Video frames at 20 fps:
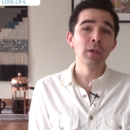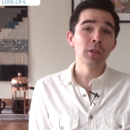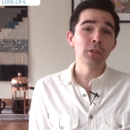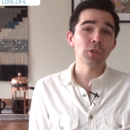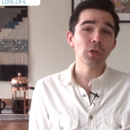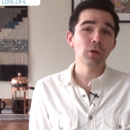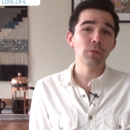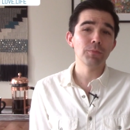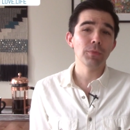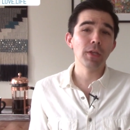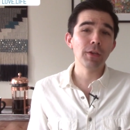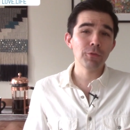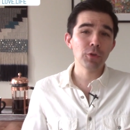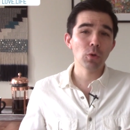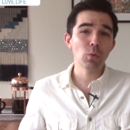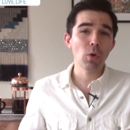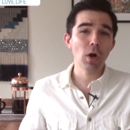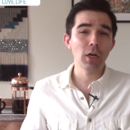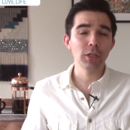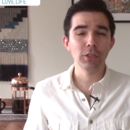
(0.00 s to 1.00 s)
So if
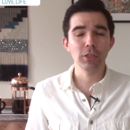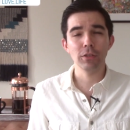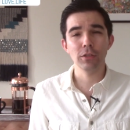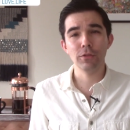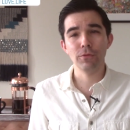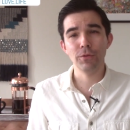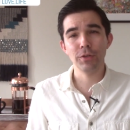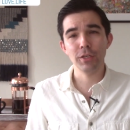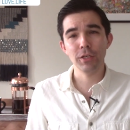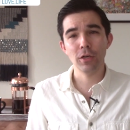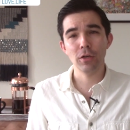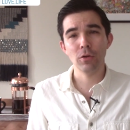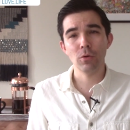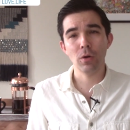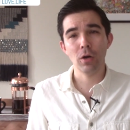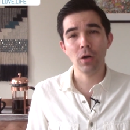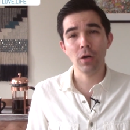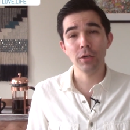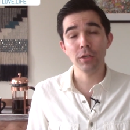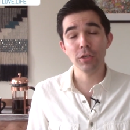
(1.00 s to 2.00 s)
you're watching this video
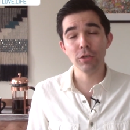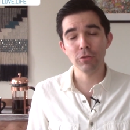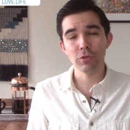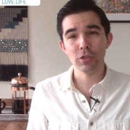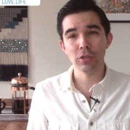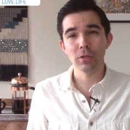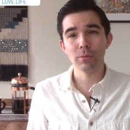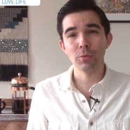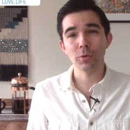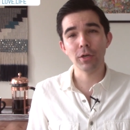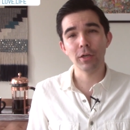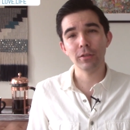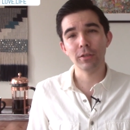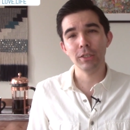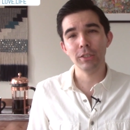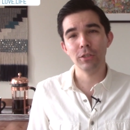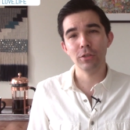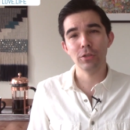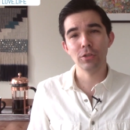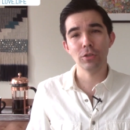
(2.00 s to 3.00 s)
on YouTube, what I'd
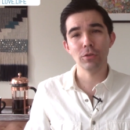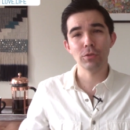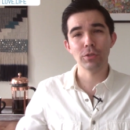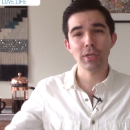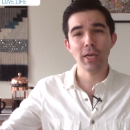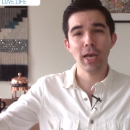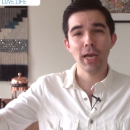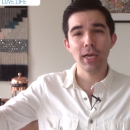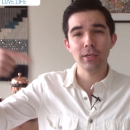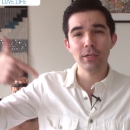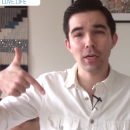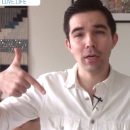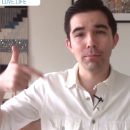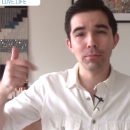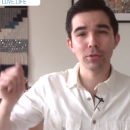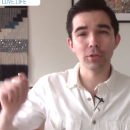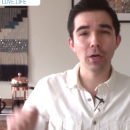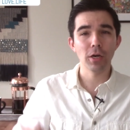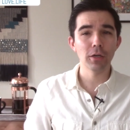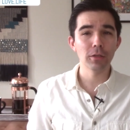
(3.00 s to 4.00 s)
like you to do is to head down
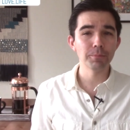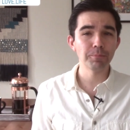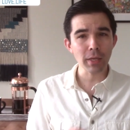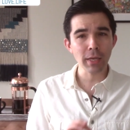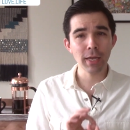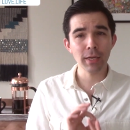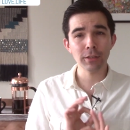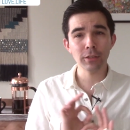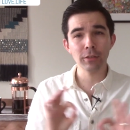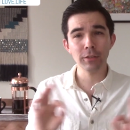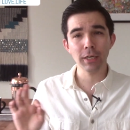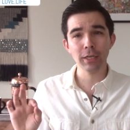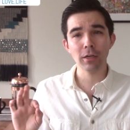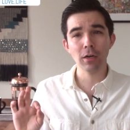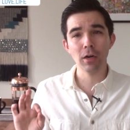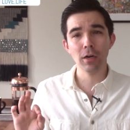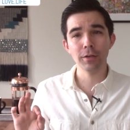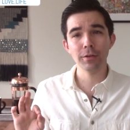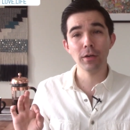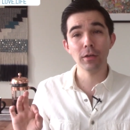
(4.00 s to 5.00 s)
below and click
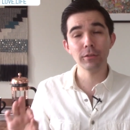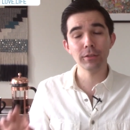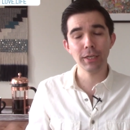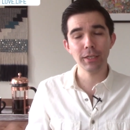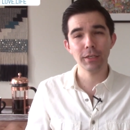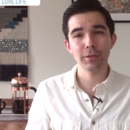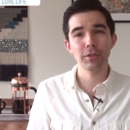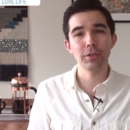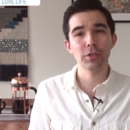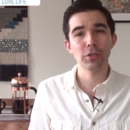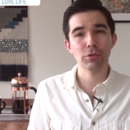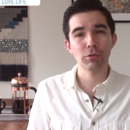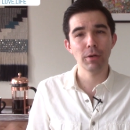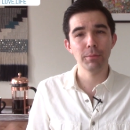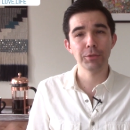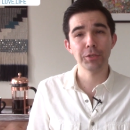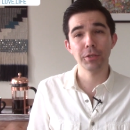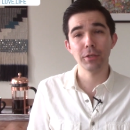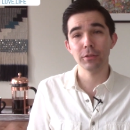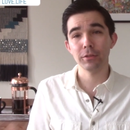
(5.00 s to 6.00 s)
on a link in the
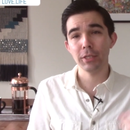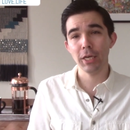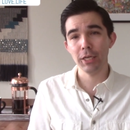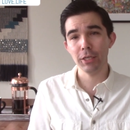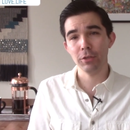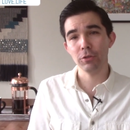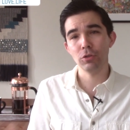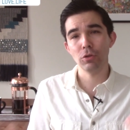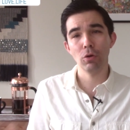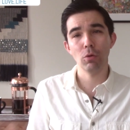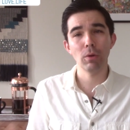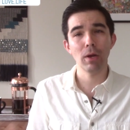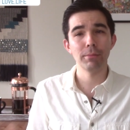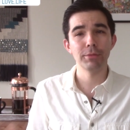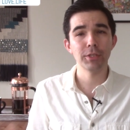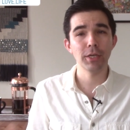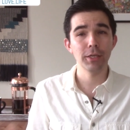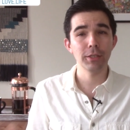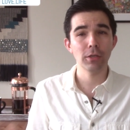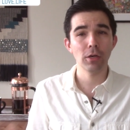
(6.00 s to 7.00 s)
description that'll take you to a
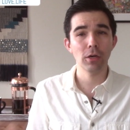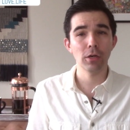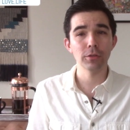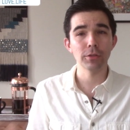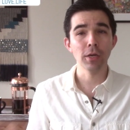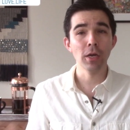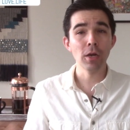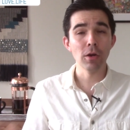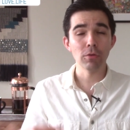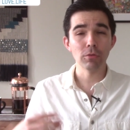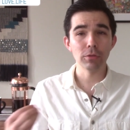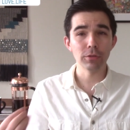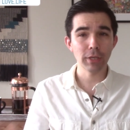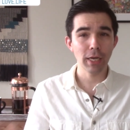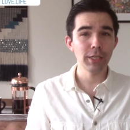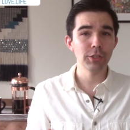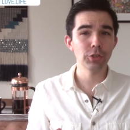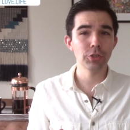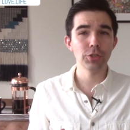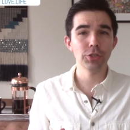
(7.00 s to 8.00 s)
website called
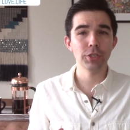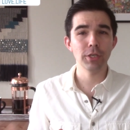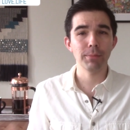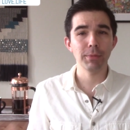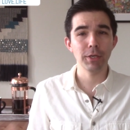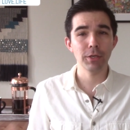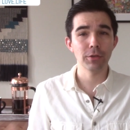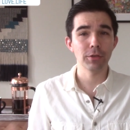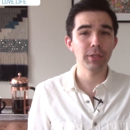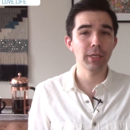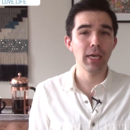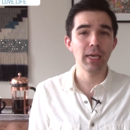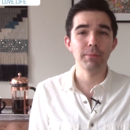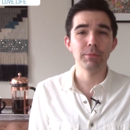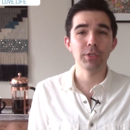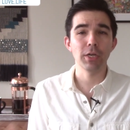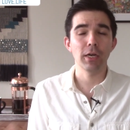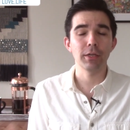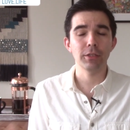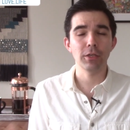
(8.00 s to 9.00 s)

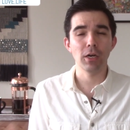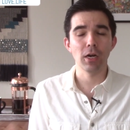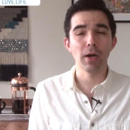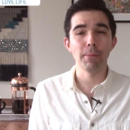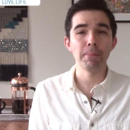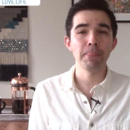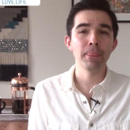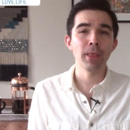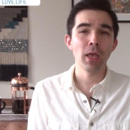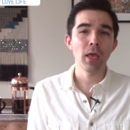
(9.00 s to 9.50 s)
relationshipinnergame.com.